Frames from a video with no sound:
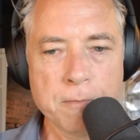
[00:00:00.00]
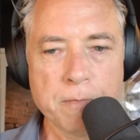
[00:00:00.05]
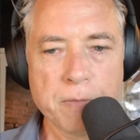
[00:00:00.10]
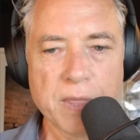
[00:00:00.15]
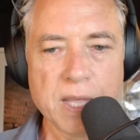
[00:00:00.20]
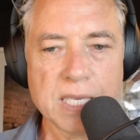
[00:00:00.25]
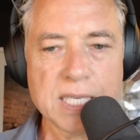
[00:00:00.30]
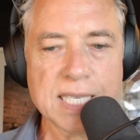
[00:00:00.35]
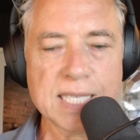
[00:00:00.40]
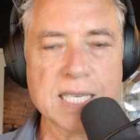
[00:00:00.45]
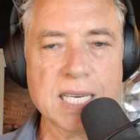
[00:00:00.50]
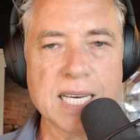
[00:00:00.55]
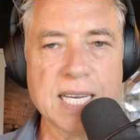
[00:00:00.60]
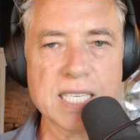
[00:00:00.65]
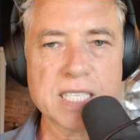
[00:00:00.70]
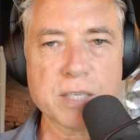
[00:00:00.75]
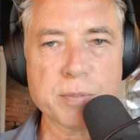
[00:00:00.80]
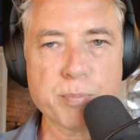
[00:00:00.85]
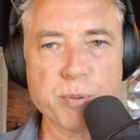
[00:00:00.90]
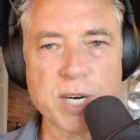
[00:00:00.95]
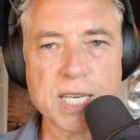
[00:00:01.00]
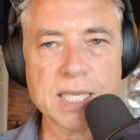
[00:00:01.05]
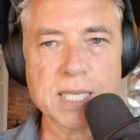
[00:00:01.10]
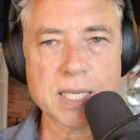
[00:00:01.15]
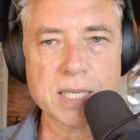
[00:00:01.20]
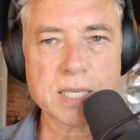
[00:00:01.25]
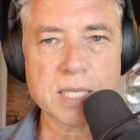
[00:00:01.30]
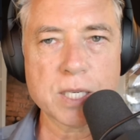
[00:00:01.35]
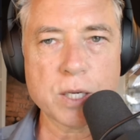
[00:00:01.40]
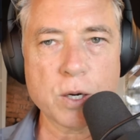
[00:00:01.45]
it doesn't express
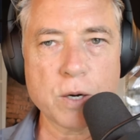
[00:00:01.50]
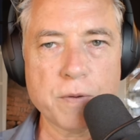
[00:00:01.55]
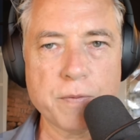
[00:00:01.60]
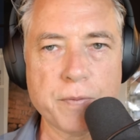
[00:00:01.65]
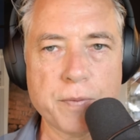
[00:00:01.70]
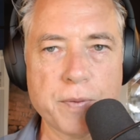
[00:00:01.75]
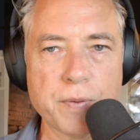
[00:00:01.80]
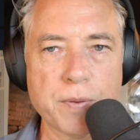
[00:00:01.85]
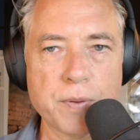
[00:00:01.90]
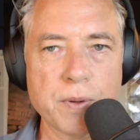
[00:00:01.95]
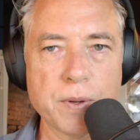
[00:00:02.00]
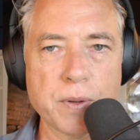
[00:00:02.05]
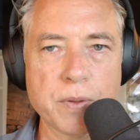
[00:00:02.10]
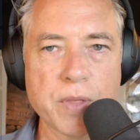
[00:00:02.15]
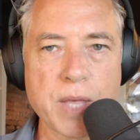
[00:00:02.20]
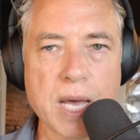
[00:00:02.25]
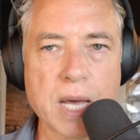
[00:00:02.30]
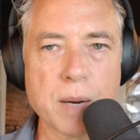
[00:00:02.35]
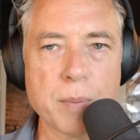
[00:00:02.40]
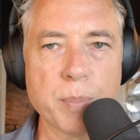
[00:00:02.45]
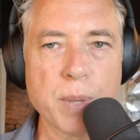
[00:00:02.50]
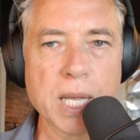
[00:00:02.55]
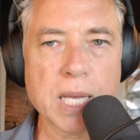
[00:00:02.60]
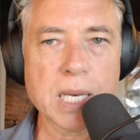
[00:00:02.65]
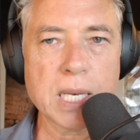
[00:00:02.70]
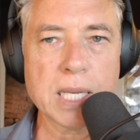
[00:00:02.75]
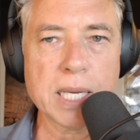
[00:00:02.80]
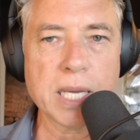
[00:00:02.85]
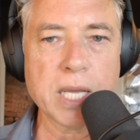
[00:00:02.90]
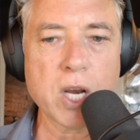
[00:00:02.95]
itself that
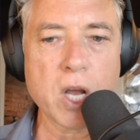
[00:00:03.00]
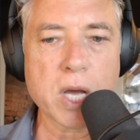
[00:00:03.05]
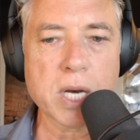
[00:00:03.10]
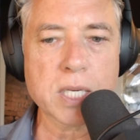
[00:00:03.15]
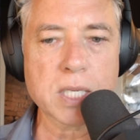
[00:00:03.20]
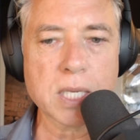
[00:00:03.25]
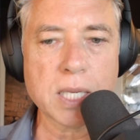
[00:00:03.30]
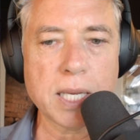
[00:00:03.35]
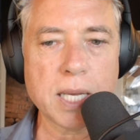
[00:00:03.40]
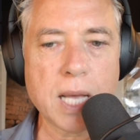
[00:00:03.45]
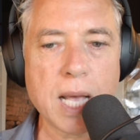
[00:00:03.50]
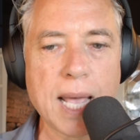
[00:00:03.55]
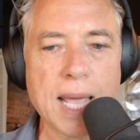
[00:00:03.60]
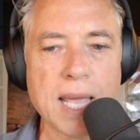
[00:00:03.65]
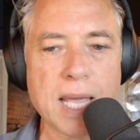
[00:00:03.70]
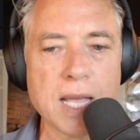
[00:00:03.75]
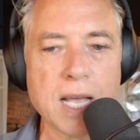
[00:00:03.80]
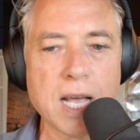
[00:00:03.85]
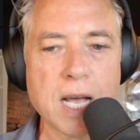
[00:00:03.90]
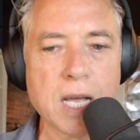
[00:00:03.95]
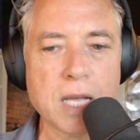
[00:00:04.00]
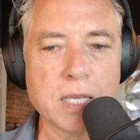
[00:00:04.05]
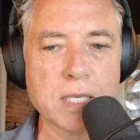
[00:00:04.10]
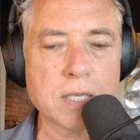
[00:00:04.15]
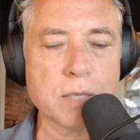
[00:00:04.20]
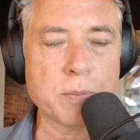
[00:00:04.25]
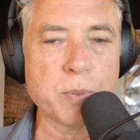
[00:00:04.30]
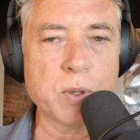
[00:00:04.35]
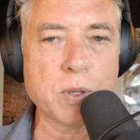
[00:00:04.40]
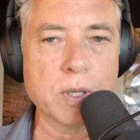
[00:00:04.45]
bluntly and honestly. Hey, I
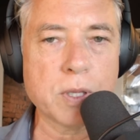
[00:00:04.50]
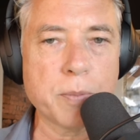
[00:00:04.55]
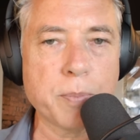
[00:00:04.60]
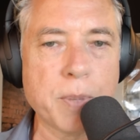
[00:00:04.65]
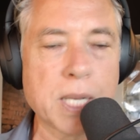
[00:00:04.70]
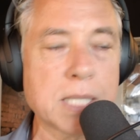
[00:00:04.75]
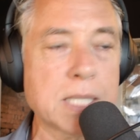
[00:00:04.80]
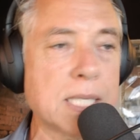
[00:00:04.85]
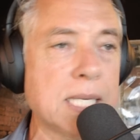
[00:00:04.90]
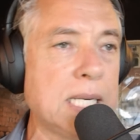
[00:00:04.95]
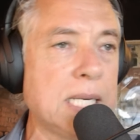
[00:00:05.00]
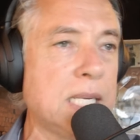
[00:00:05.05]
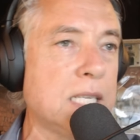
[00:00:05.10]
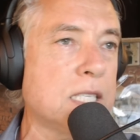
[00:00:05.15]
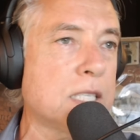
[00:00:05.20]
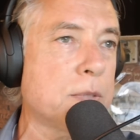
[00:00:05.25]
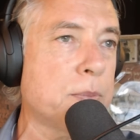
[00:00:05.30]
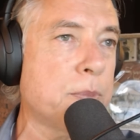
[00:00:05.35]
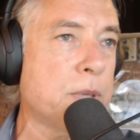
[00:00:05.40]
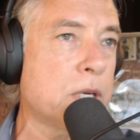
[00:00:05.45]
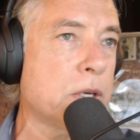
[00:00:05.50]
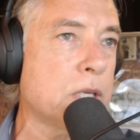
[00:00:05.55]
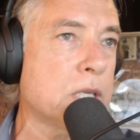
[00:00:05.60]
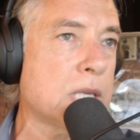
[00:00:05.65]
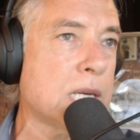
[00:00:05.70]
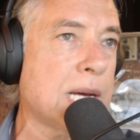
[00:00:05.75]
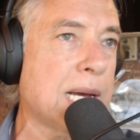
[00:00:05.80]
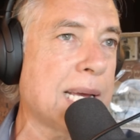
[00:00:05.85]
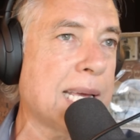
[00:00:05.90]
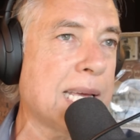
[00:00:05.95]
support the Palestinians
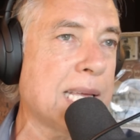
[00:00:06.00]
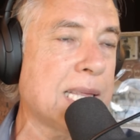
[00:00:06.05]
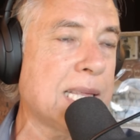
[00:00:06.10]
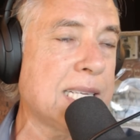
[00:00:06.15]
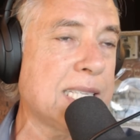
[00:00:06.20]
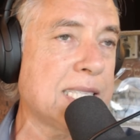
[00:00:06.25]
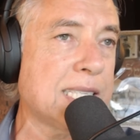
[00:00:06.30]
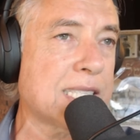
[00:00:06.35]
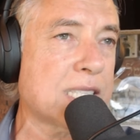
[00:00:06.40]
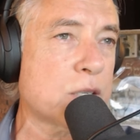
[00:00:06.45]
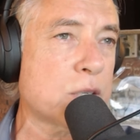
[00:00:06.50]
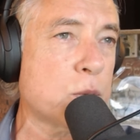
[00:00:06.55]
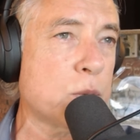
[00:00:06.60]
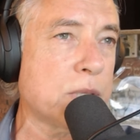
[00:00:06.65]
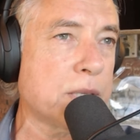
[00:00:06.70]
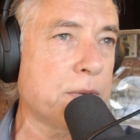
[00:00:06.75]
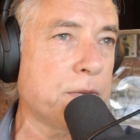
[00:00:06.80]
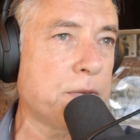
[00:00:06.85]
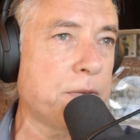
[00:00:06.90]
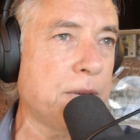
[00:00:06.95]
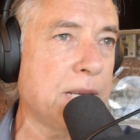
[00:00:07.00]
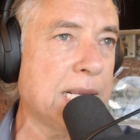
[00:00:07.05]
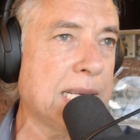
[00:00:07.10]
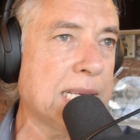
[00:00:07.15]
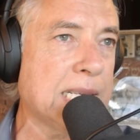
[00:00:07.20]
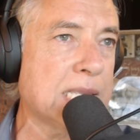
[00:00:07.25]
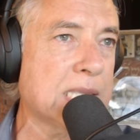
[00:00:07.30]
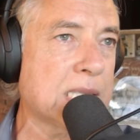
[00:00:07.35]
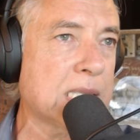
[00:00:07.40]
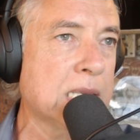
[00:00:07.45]
because I get these exquisite
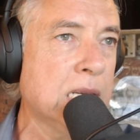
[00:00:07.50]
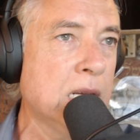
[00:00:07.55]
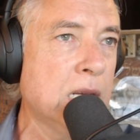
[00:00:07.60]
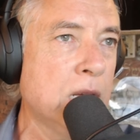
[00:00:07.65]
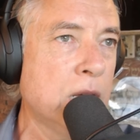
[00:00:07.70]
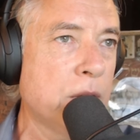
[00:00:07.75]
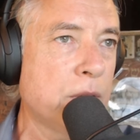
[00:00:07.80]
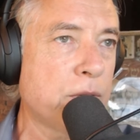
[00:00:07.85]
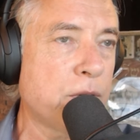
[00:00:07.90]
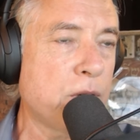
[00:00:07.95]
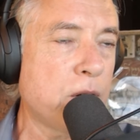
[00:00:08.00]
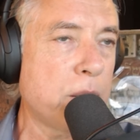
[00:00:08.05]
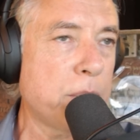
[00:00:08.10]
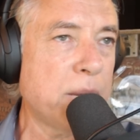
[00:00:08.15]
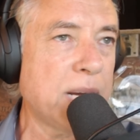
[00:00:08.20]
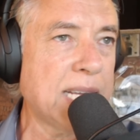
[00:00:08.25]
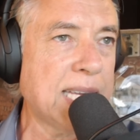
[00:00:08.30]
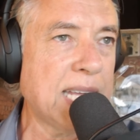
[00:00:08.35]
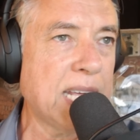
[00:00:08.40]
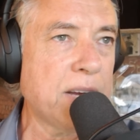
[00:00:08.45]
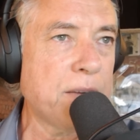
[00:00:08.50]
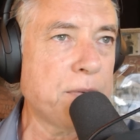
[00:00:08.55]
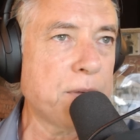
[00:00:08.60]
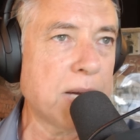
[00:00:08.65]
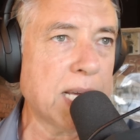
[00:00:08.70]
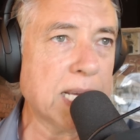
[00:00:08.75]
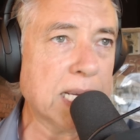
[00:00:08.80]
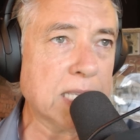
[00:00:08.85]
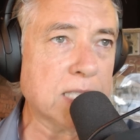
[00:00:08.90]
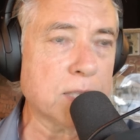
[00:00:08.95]
feelings from
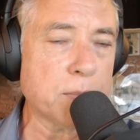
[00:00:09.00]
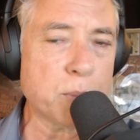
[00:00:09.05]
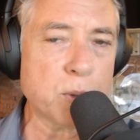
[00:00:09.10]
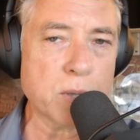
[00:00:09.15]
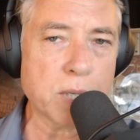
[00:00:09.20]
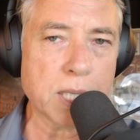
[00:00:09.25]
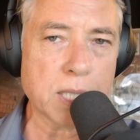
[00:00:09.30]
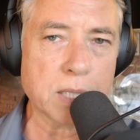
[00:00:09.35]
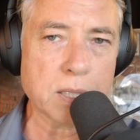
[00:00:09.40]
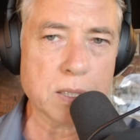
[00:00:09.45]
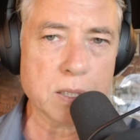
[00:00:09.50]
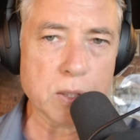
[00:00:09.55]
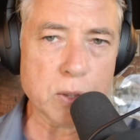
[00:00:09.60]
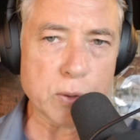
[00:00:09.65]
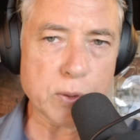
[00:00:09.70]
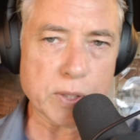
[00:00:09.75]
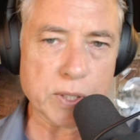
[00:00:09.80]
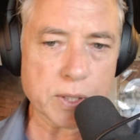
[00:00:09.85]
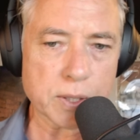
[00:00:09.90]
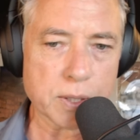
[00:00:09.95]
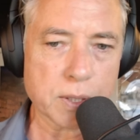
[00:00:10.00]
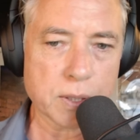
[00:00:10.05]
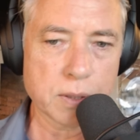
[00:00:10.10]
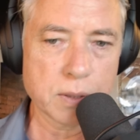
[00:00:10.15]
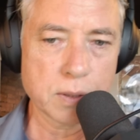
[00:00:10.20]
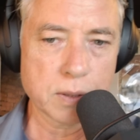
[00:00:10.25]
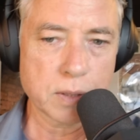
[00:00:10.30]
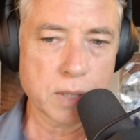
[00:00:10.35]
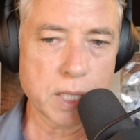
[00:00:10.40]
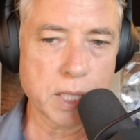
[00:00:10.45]
identifying and supporting losers.
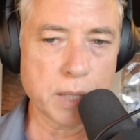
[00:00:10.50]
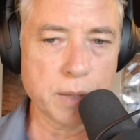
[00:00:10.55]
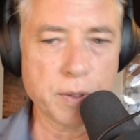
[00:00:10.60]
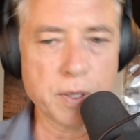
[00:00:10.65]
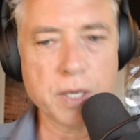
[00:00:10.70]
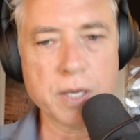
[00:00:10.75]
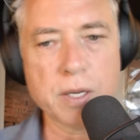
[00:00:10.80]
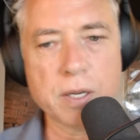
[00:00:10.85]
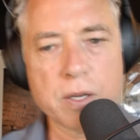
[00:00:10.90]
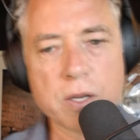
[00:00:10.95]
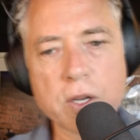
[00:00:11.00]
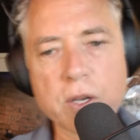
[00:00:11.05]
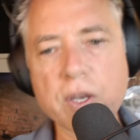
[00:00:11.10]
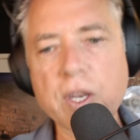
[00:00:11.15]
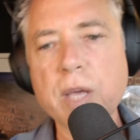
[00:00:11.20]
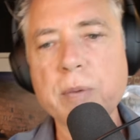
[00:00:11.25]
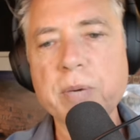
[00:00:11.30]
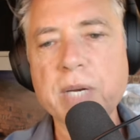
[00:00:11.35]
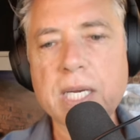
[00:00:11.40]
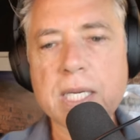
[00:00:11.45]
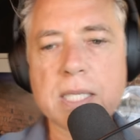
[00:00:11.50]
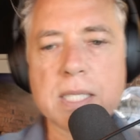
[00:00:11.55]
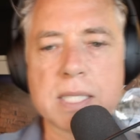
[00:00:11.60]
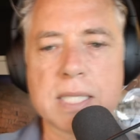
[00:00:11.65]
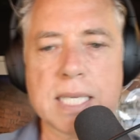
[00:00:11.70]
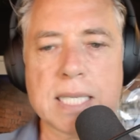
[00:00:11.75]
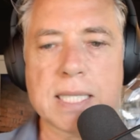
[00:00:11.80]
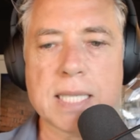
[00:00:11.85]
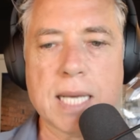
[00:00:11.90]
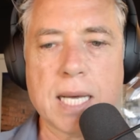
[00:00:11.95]
Right? Nobody
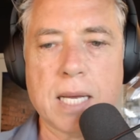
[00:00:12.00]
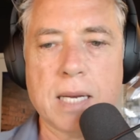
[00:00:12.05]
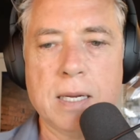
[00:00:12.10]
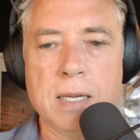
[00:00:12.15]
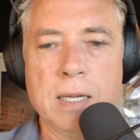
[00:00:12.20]
says that.